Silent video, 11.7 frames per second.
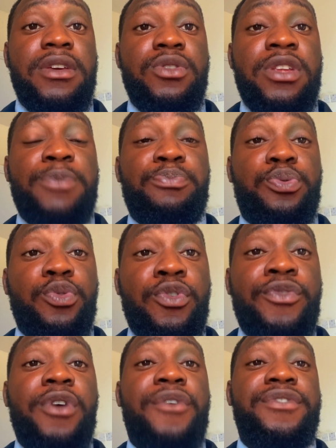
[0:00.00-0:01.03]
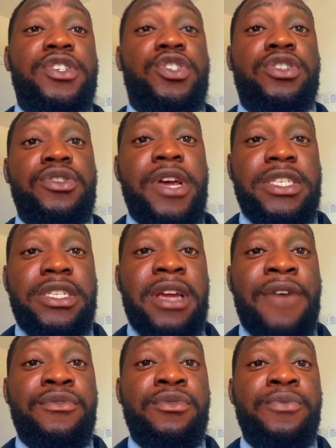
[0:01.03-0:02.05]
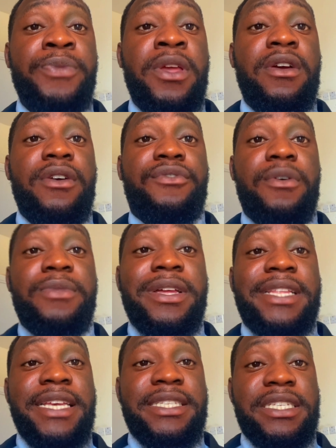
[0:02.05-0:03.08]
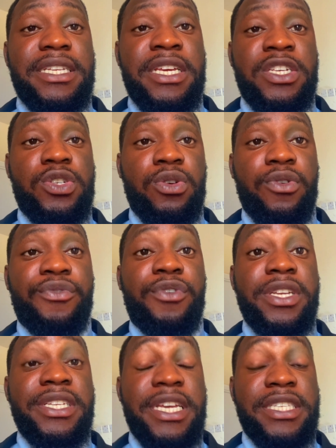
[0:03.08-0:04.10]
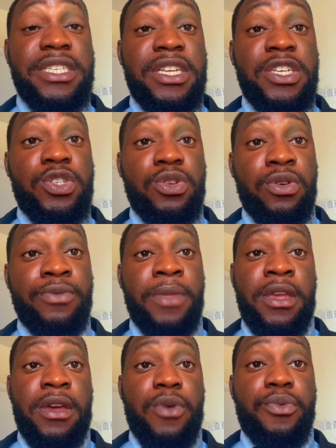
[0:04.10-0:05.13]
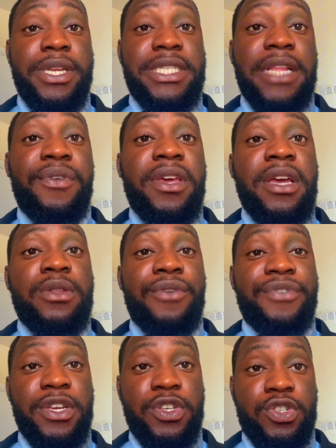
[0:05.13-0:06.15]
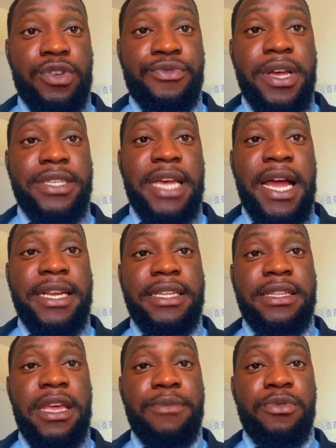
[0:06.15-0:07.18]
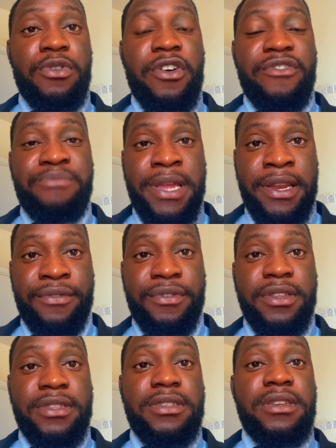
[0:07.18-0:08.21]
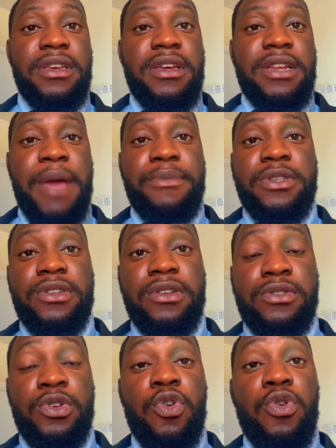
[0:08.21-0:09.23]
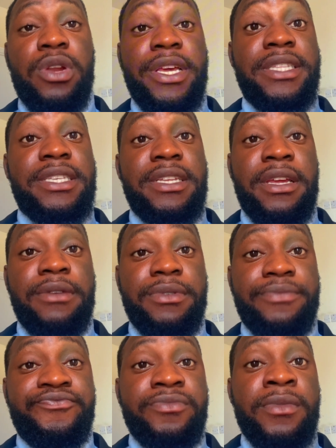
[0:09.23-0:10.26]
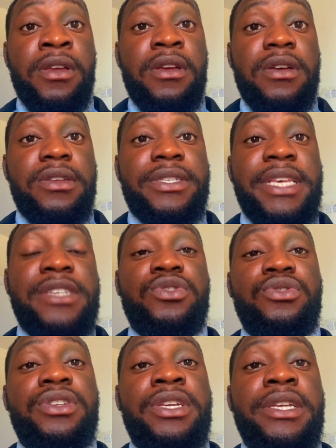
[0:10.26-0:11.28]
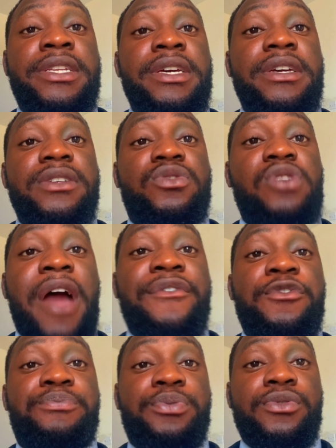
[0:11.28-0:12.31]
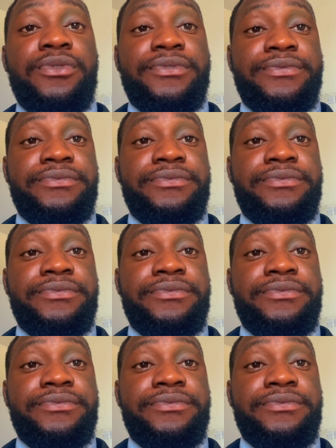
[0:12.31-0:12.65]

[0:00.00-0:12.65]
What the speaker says: You need proof of insurance travel from the destination, with the certificate of insurance and the table of benefits. That means the whole itinerary. 6, you need travel proof.